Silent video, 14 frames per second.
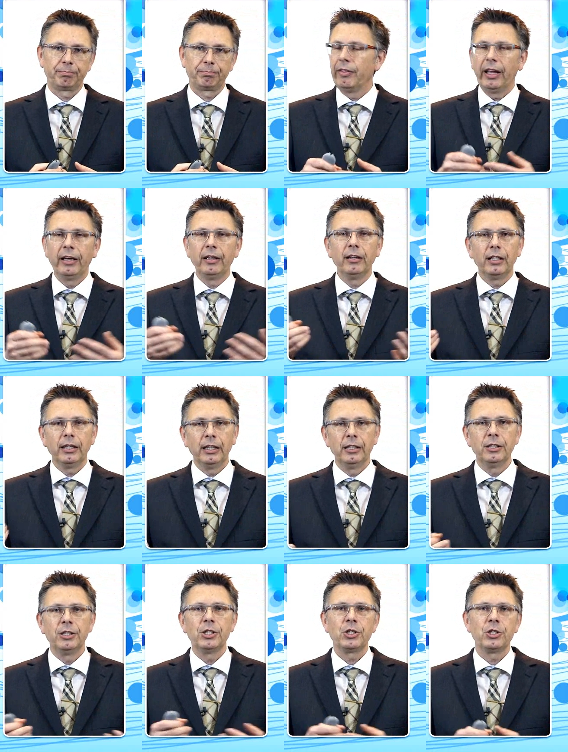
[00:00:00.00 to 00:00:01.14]
Then, in
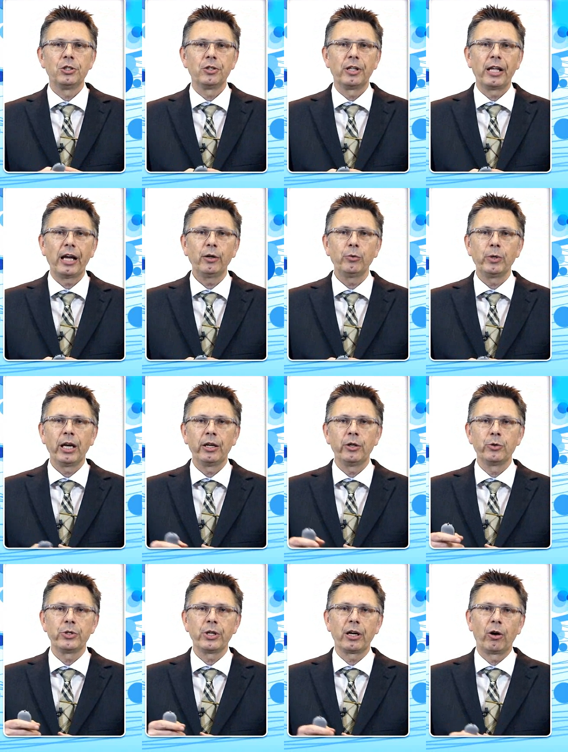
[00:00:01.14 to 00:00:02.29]
addition to that, we are
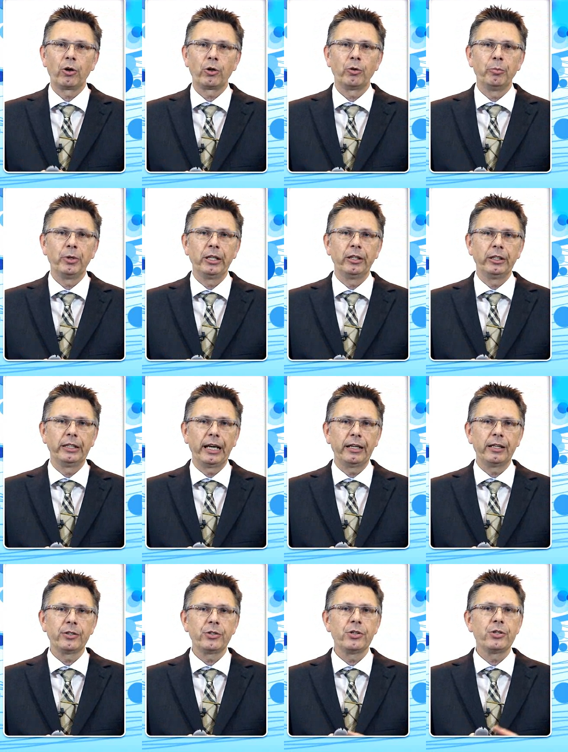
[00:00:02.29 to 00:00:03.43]
using our Chameleon
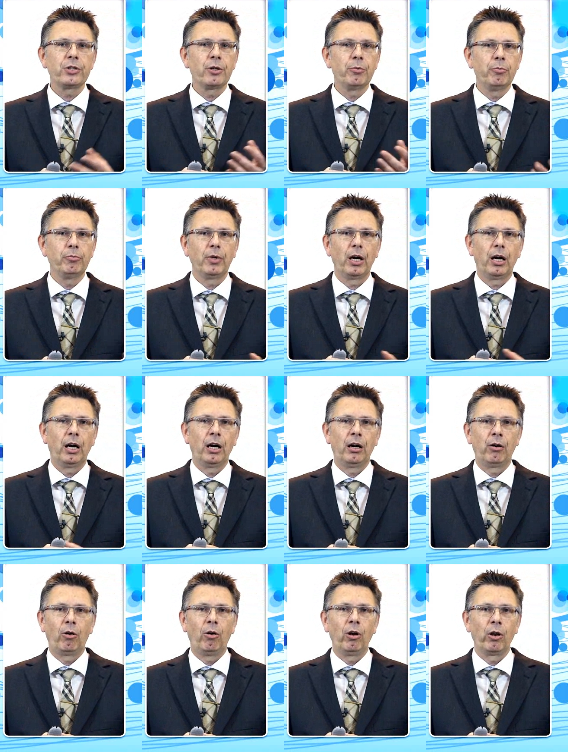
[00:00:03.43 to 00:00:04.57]
data system
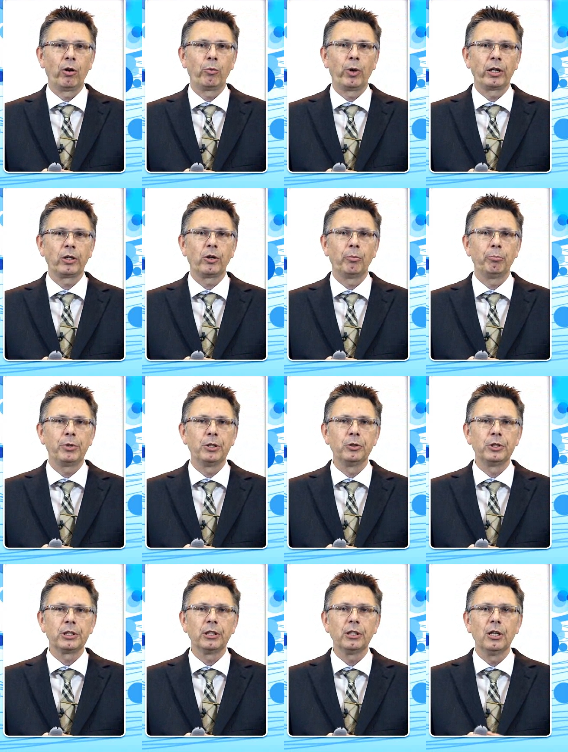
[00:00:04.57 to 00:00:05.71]
all on one
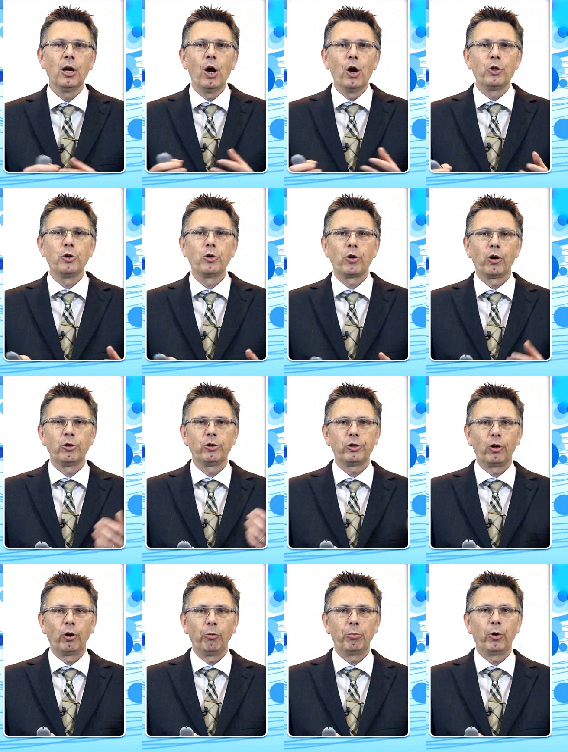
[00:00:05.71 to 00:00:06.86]
computer to
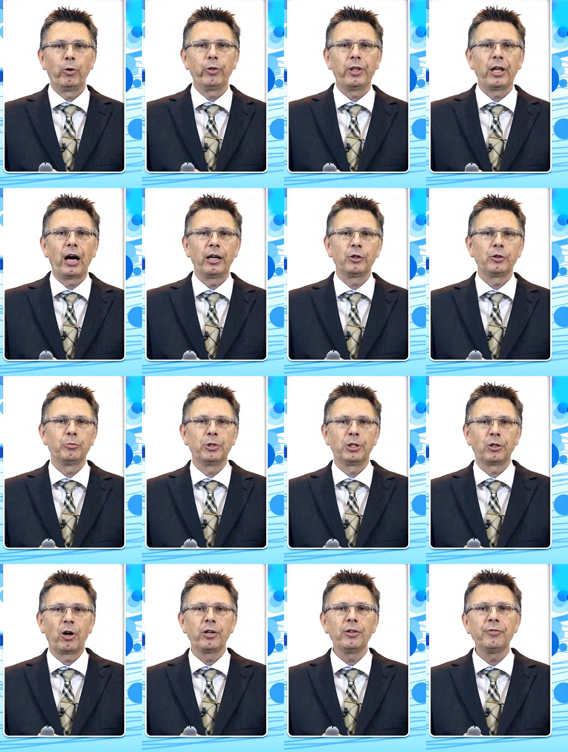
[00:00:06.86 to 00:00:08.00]
control both the ion
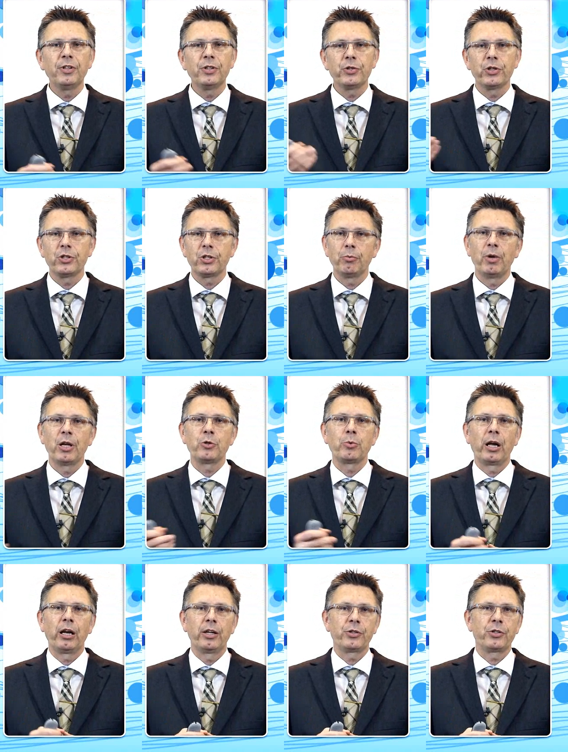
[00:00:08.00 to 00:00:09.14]
chromatography system as
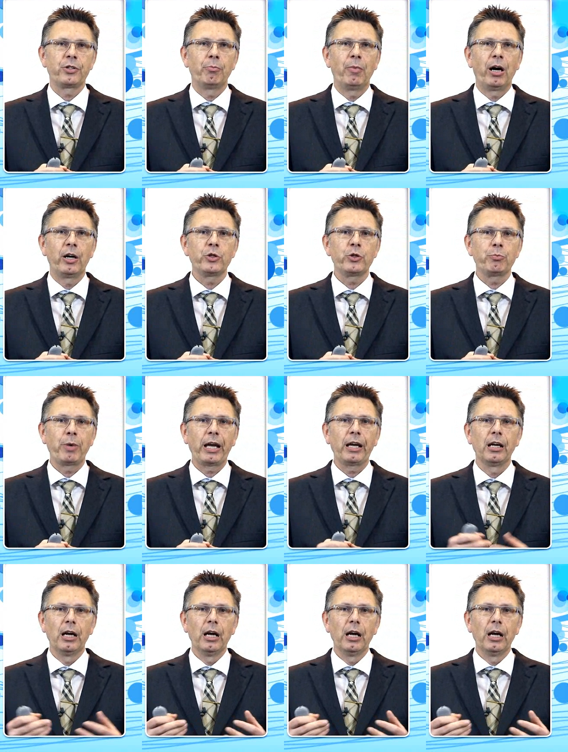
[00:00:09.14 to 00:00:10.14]
well as the mass spec,